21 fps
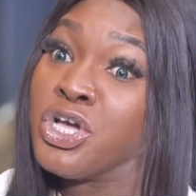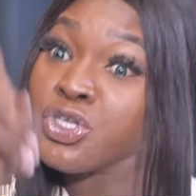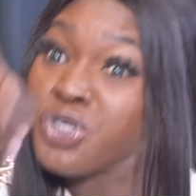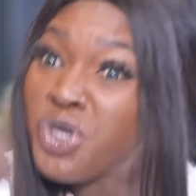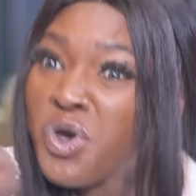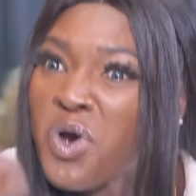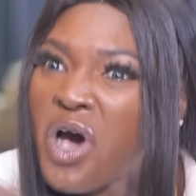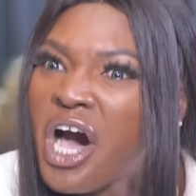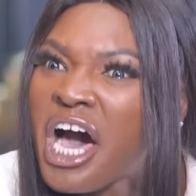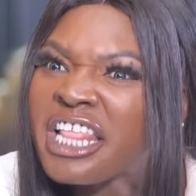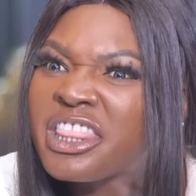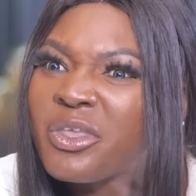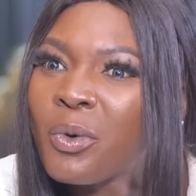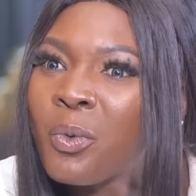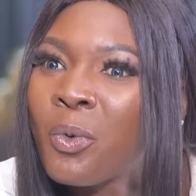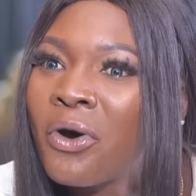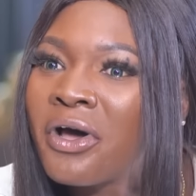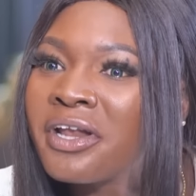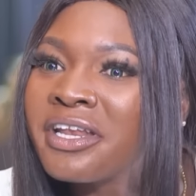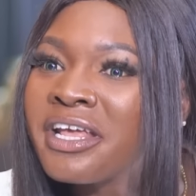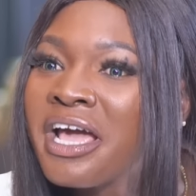You are the
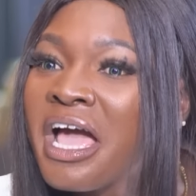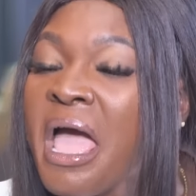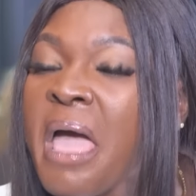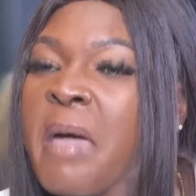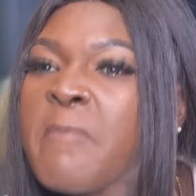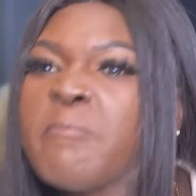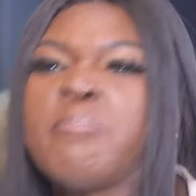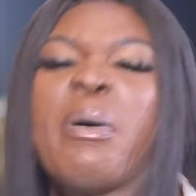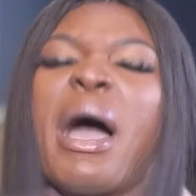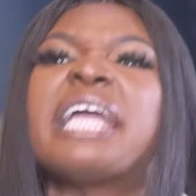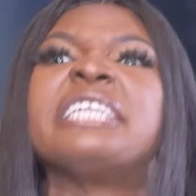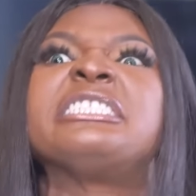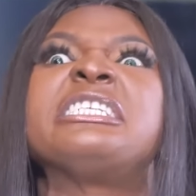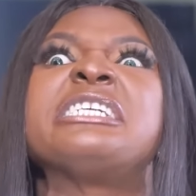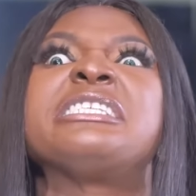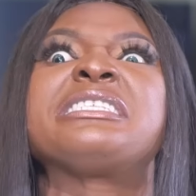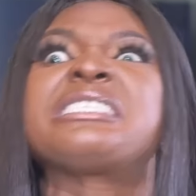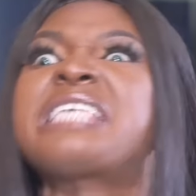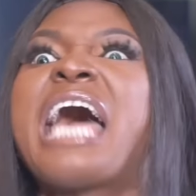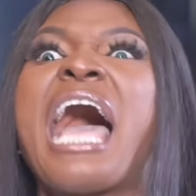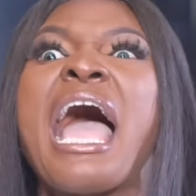one. By
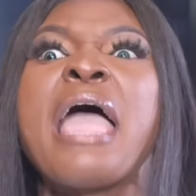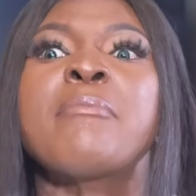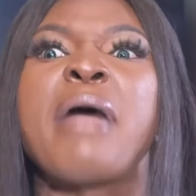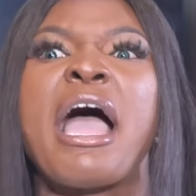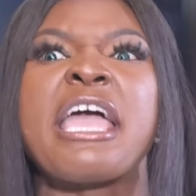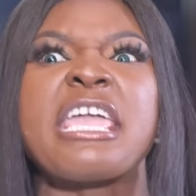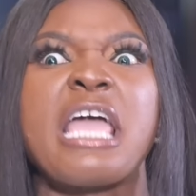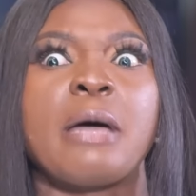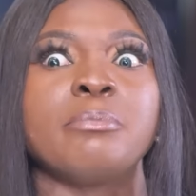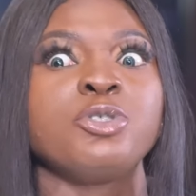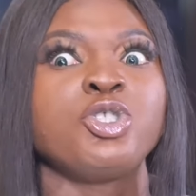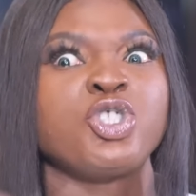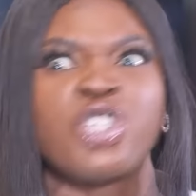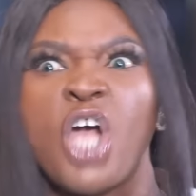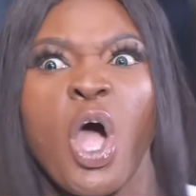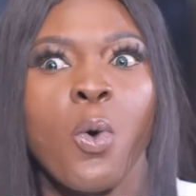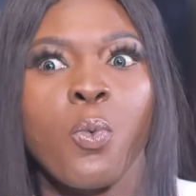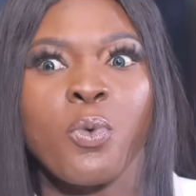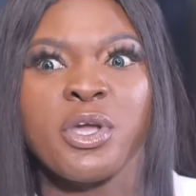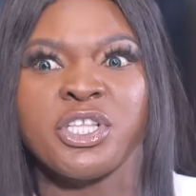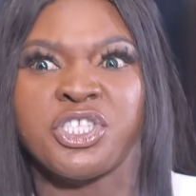the time I am done